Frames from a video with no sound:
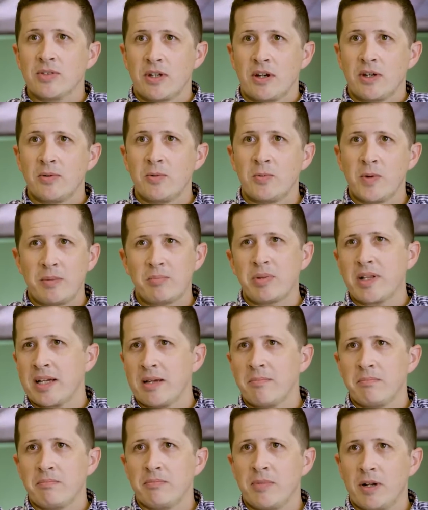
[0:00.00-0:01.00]
So we
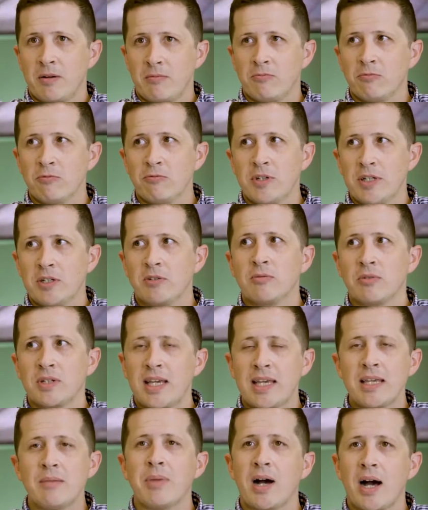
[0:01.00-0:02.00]
play a, a real
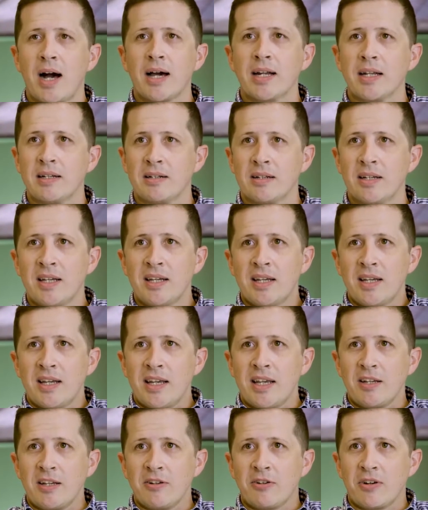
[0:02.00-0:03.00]
key part in,
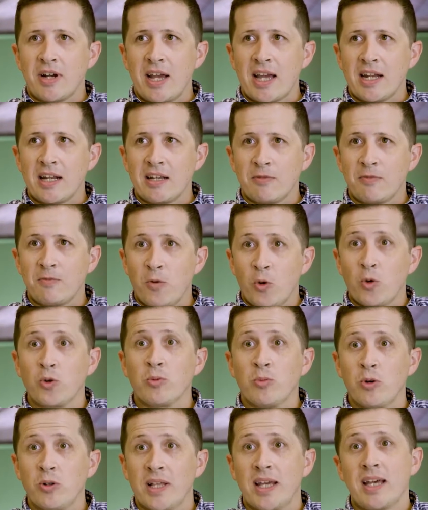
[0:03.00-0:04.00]
in creating
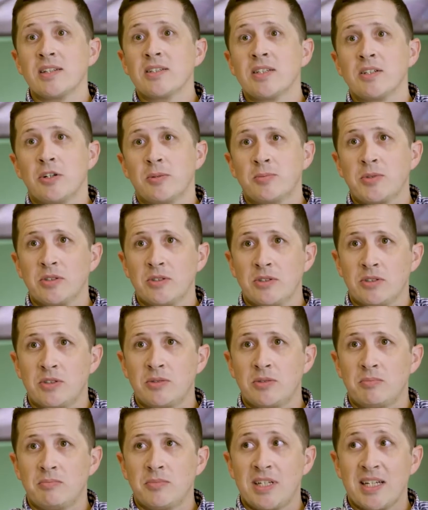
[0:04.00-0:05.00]
affordable housing
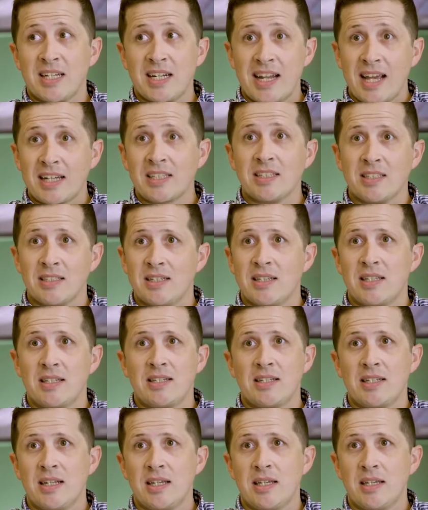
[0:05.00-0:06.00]
options connected to the
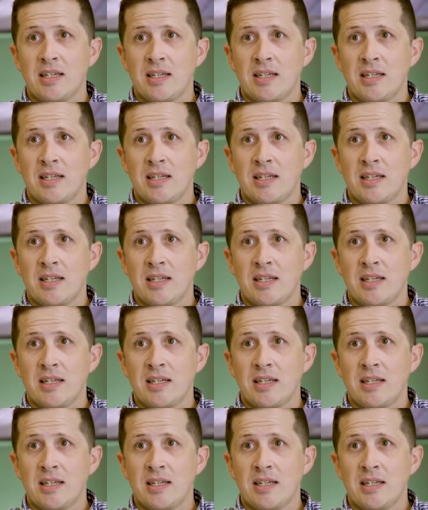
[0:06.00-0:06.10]
city.